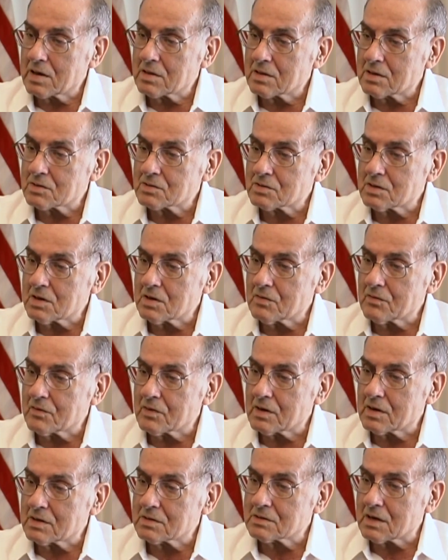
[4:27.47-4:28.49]
the same
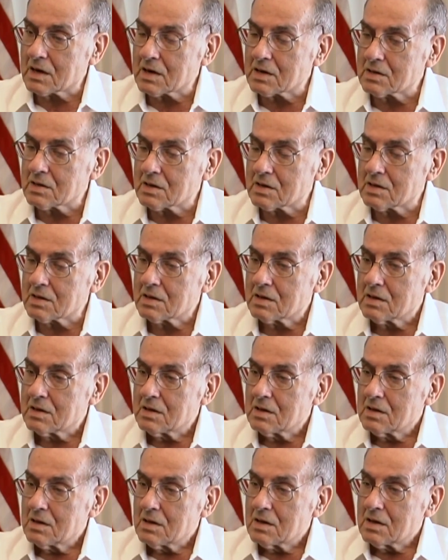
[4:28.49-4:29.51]
way as I did,
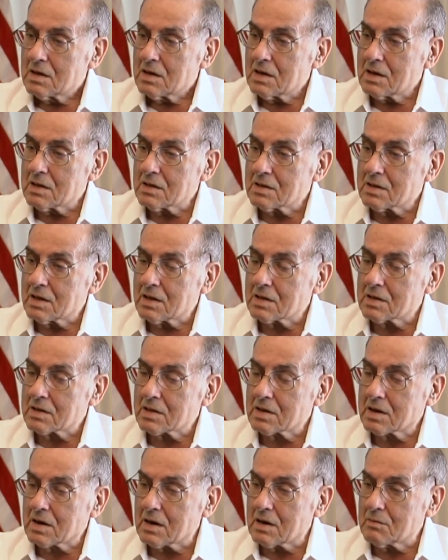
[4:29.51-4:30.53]
and then
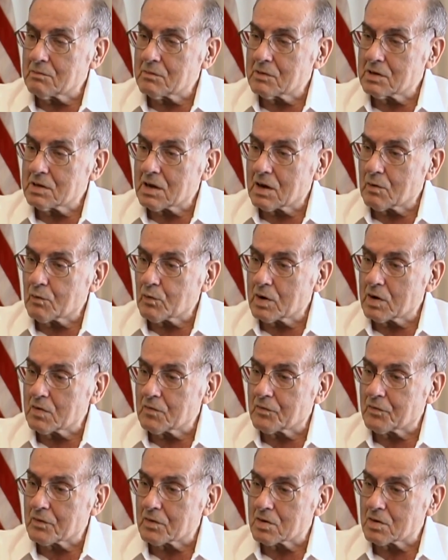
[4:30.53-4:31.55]
come and I'll wait for